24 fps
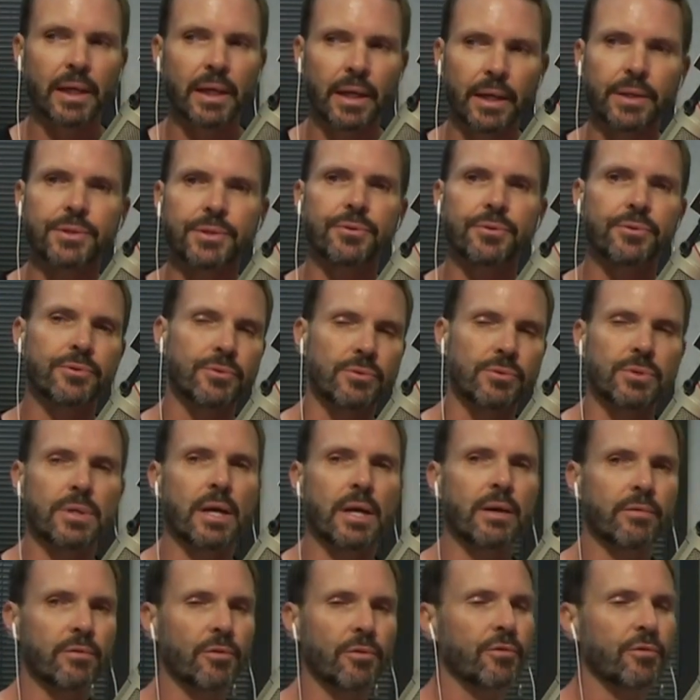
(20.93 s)
answer to
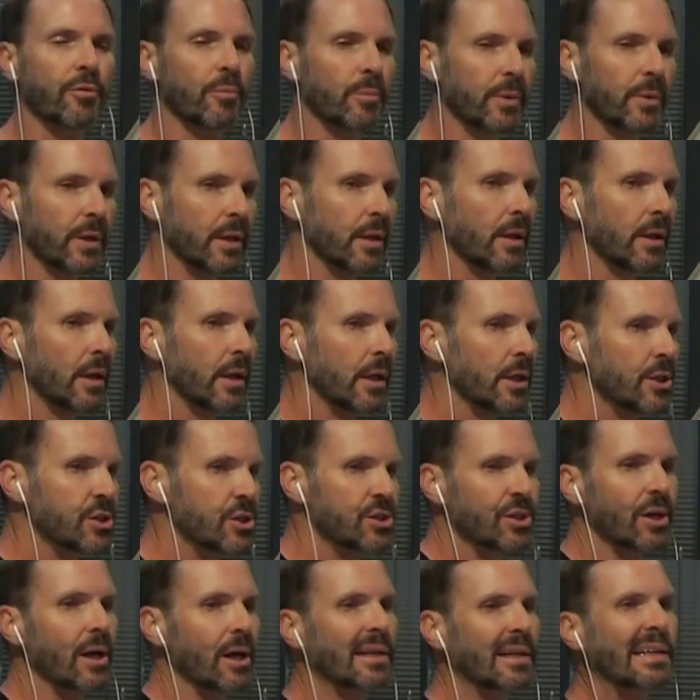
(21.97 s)
save you from the
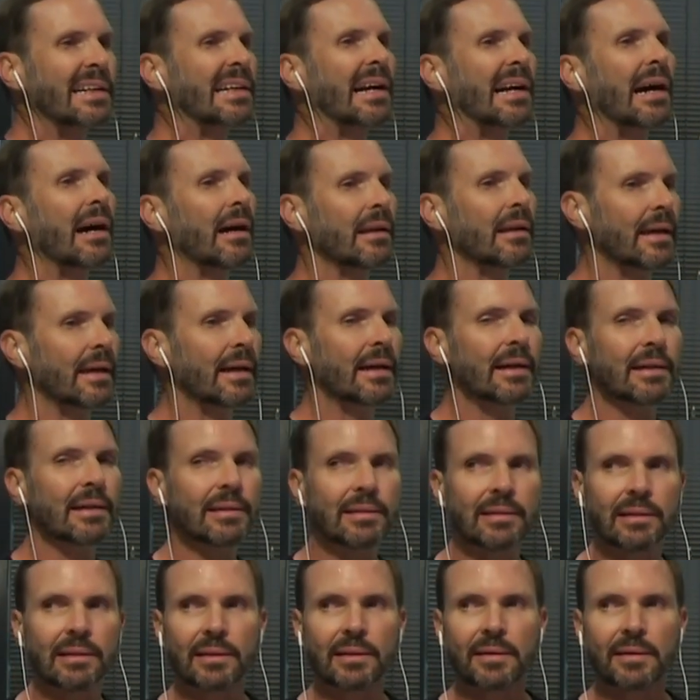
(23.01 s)
shock collar.